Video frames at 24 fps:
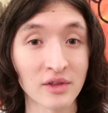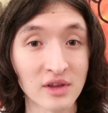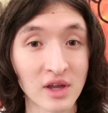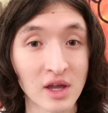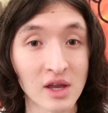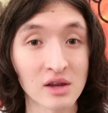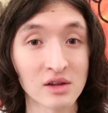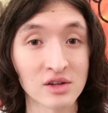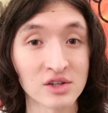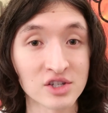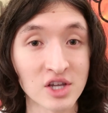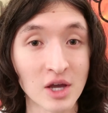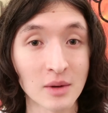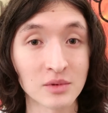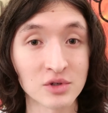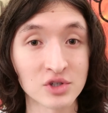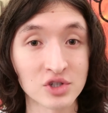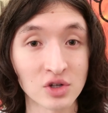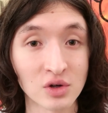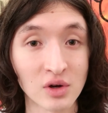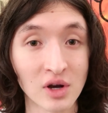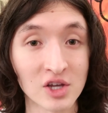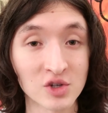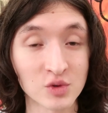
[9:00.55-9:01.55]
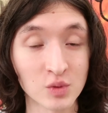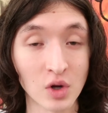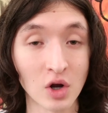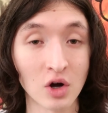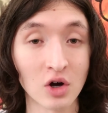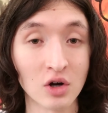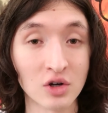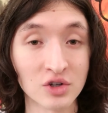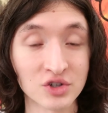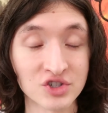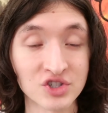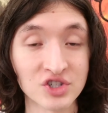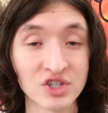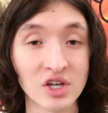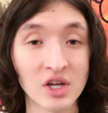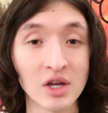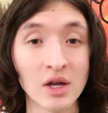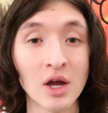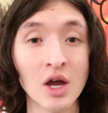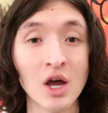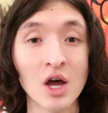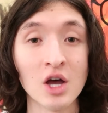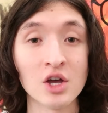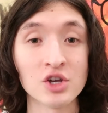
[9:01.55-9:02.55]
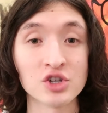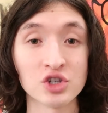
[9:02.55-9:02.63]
at the end of this episode, as we all see.